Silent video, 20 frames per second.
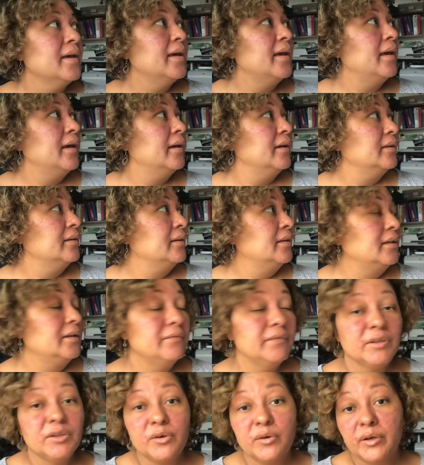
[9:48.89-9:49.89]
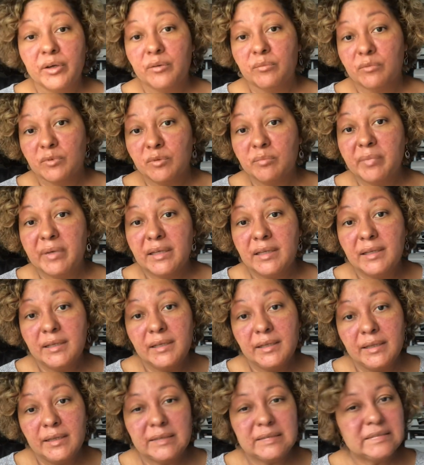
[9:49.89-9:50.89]
And even though it will be
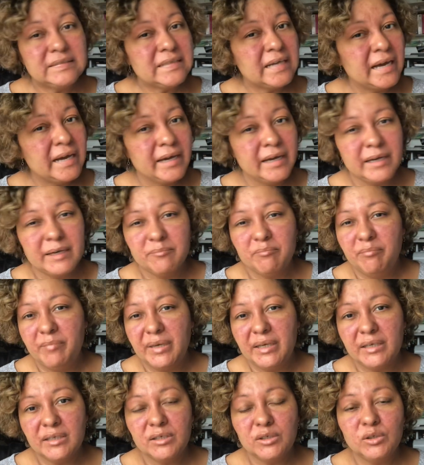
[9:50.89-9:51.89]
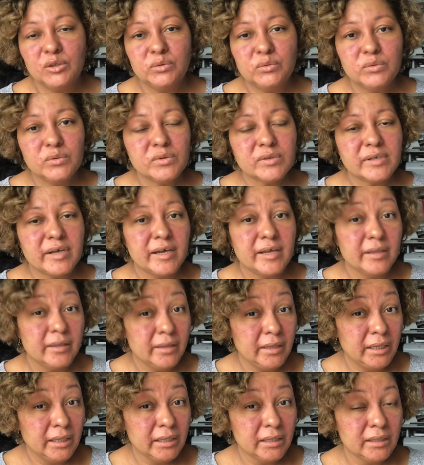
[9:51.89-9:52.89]
a bit loose, I
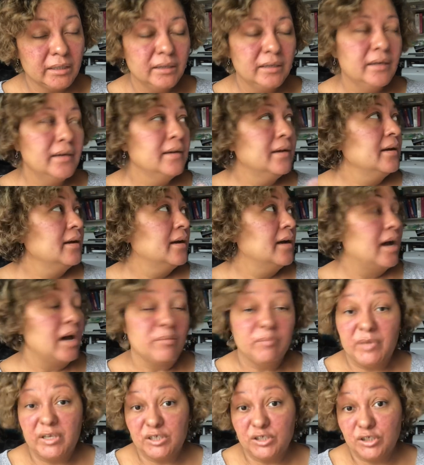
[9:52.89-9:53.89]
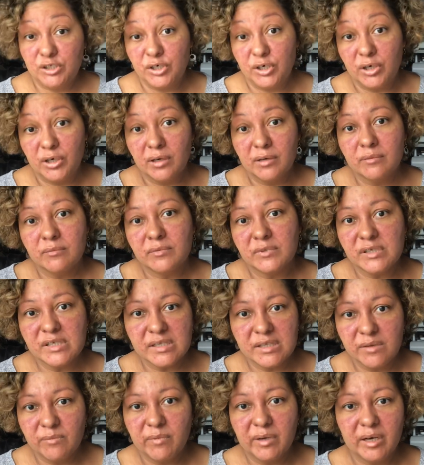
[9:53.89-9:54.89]
think, I'm not sure, we'll
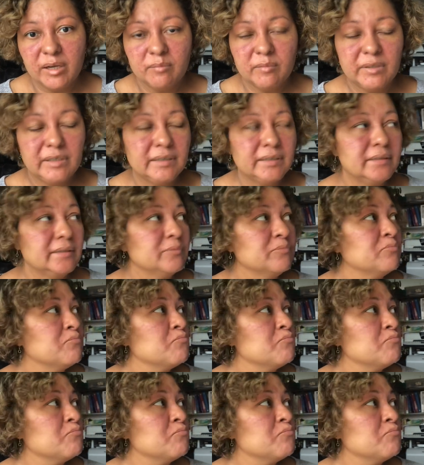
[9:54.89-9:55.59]
see when I'm done,